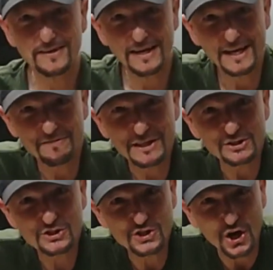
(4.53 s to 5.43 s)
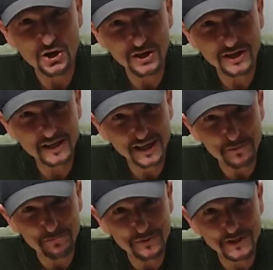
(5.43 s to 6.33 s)
have a little song
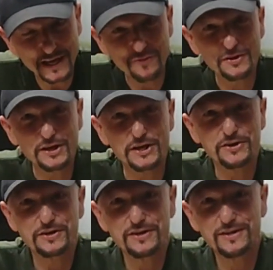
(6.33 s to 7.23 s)
clip at the end.